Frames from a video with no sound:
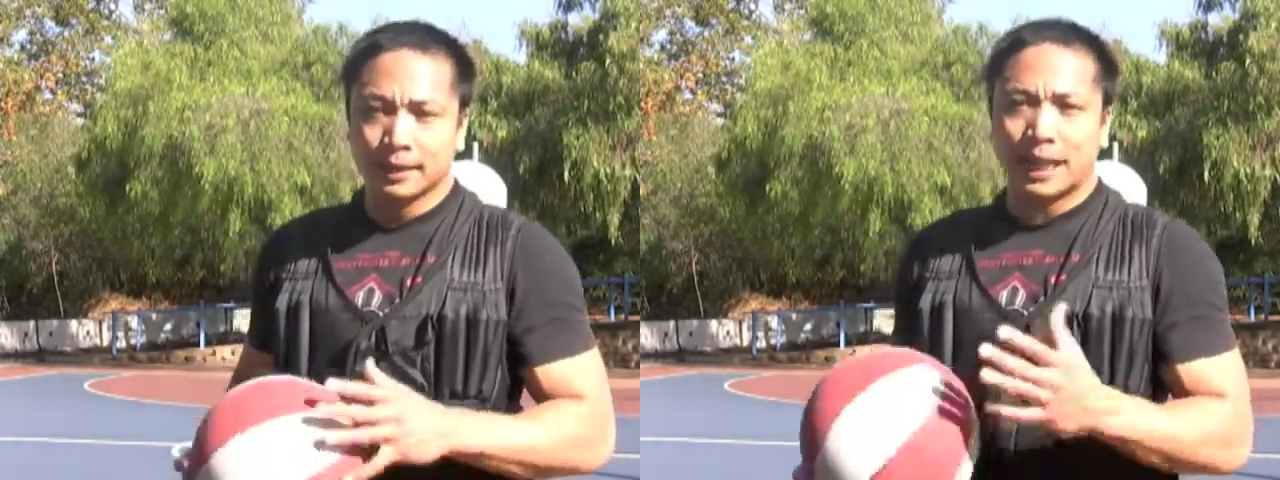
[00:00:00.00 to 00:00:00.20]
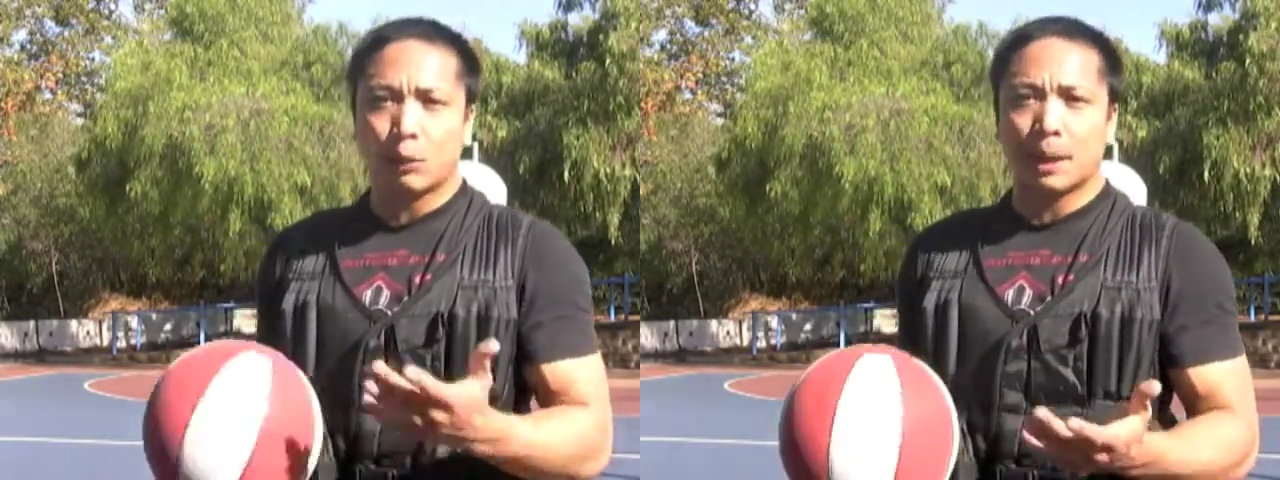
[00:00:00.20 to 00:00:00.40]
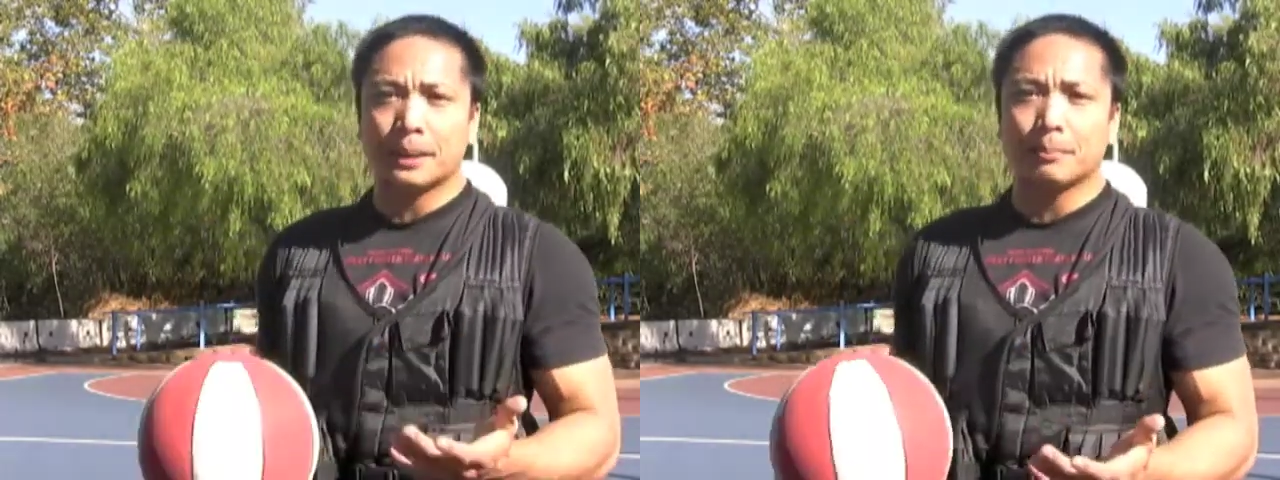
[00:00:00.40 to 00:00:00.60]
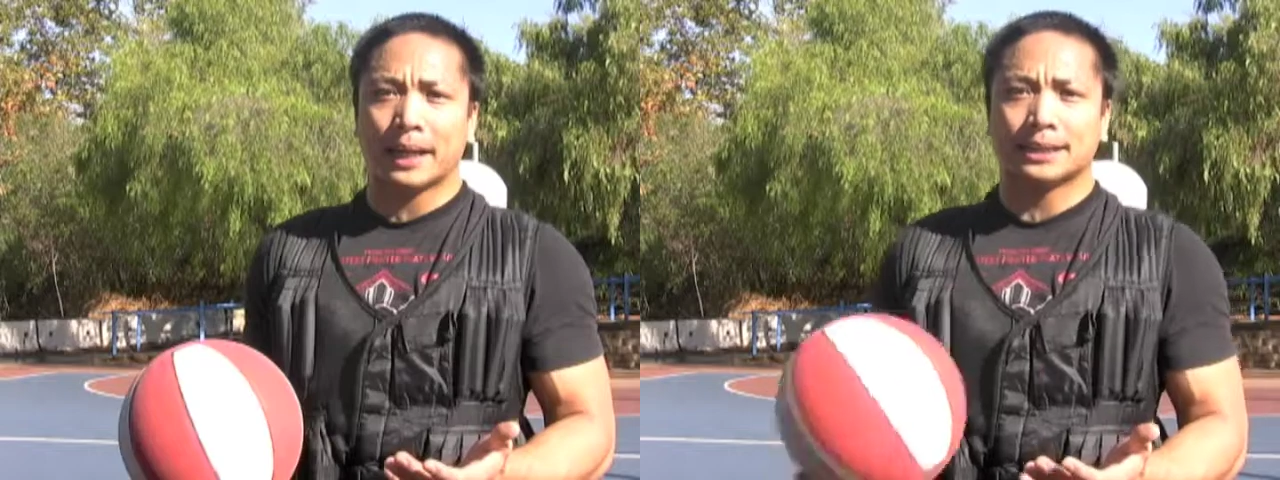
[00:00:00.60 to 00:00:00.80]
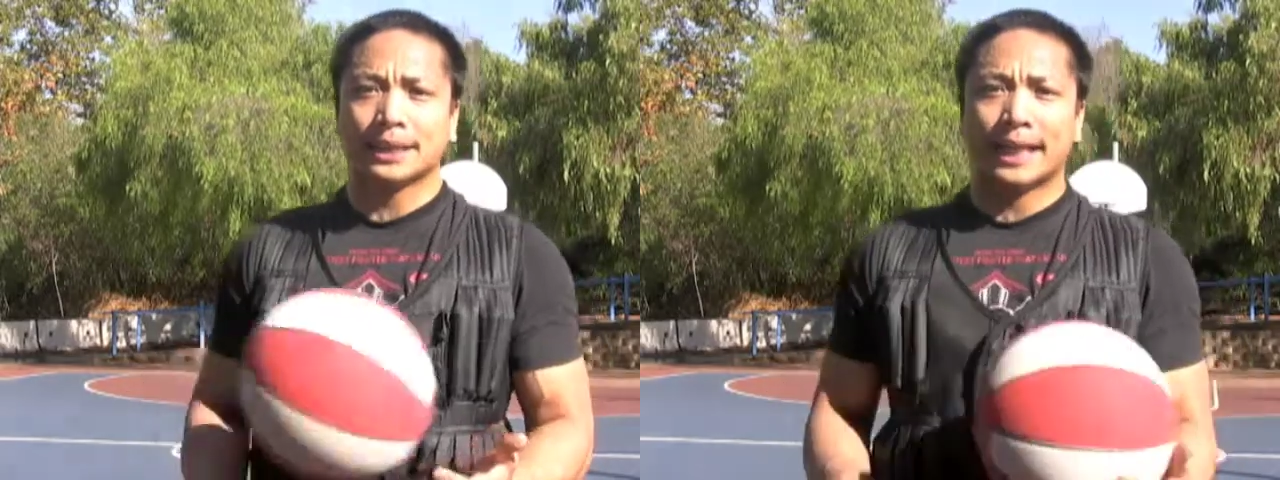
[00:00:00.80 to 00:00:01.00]
Now what I mean
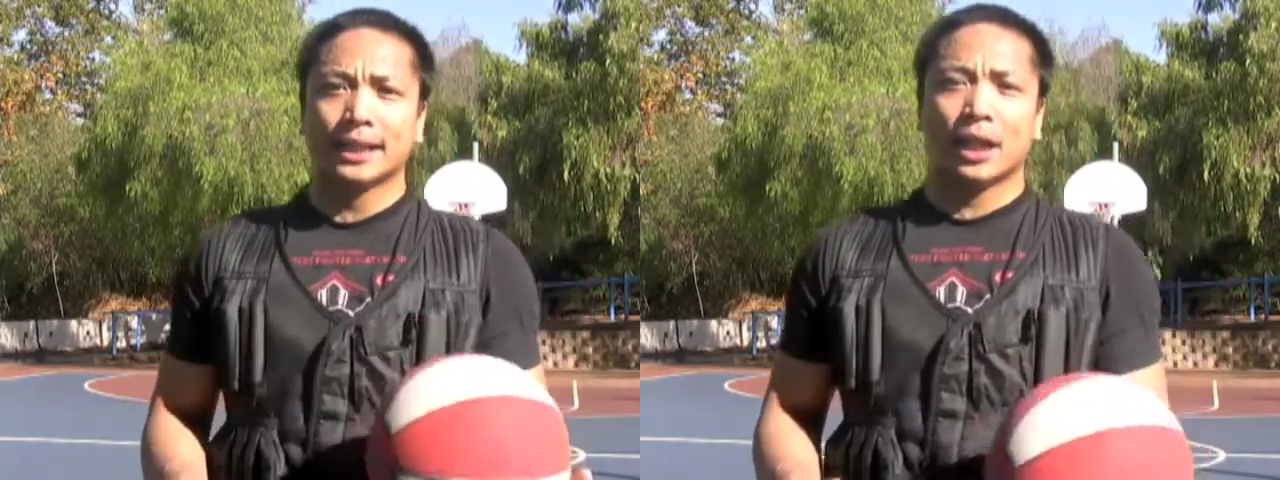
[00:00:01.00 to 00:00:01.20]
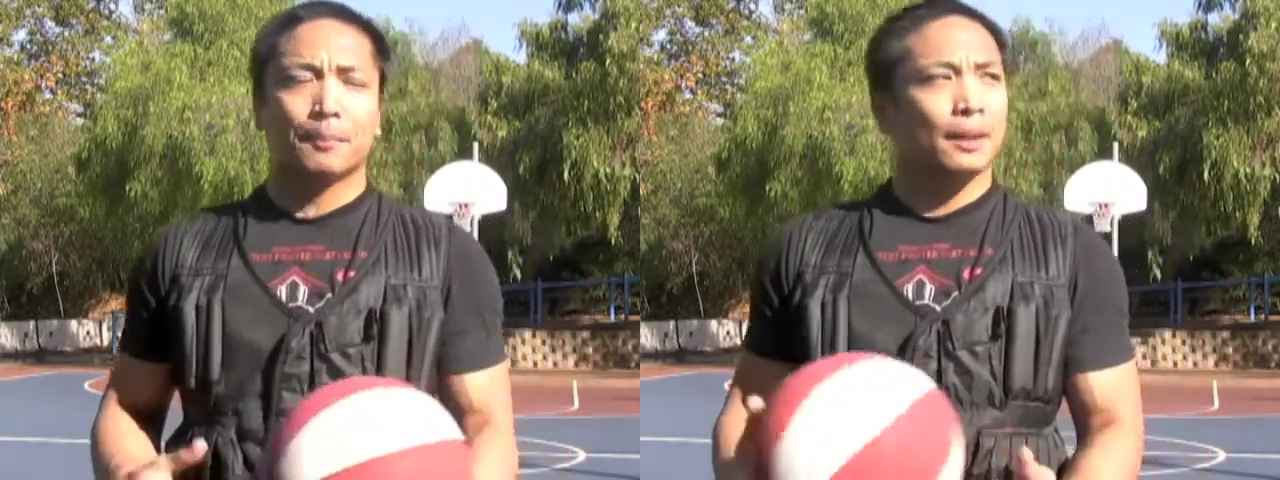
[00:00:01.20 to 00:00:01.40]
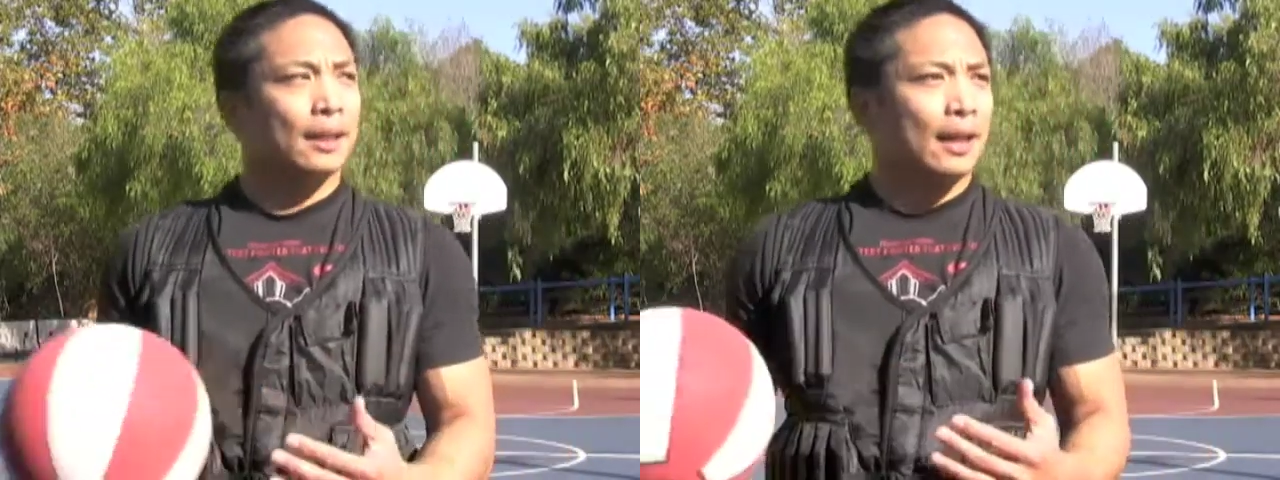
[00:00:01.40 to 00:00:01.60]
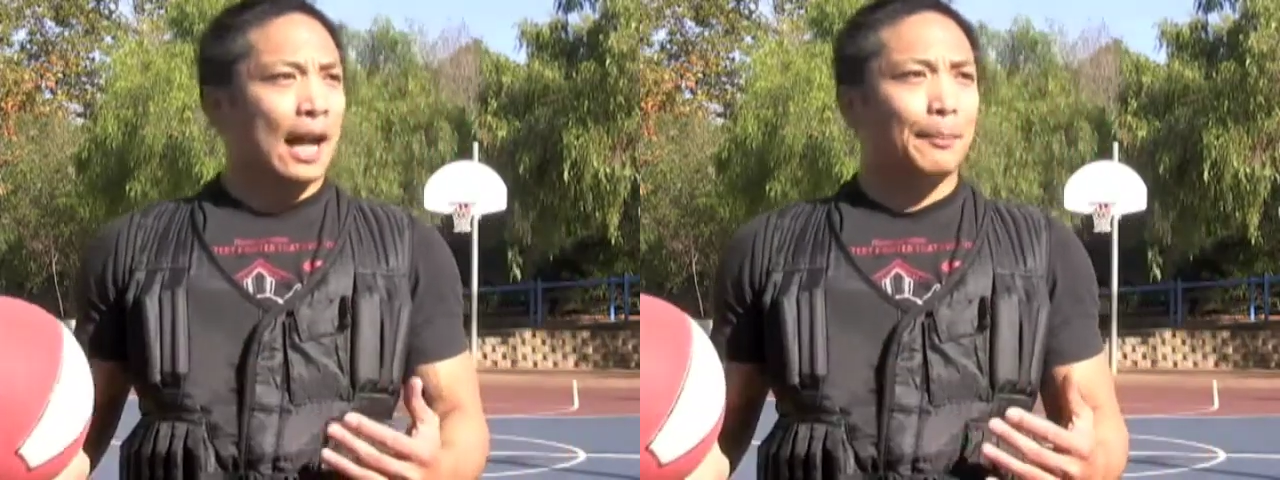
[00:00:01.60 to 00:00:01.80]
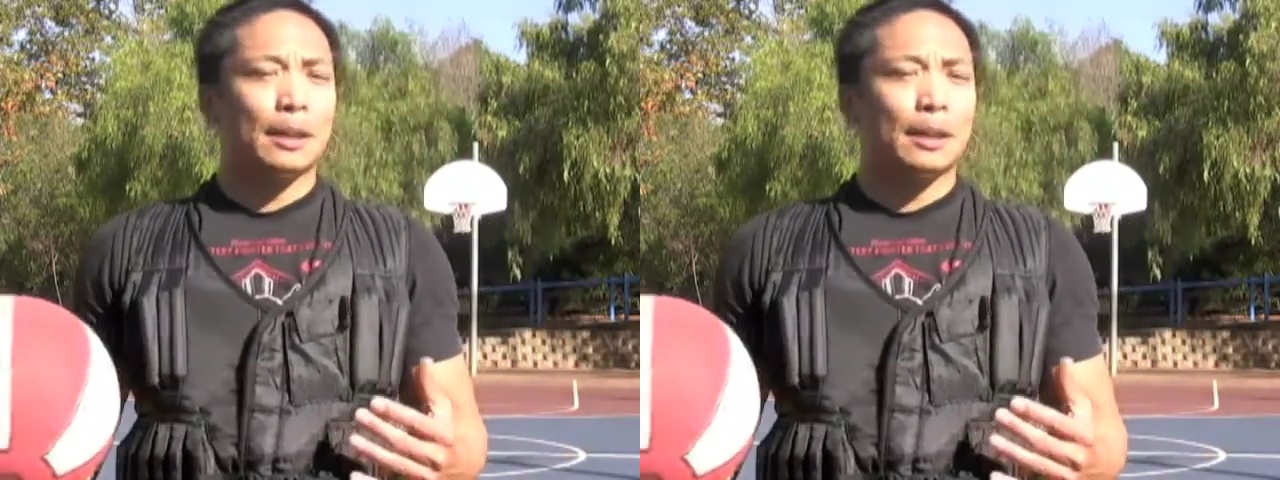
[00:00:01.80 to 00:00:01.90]
by setting up, I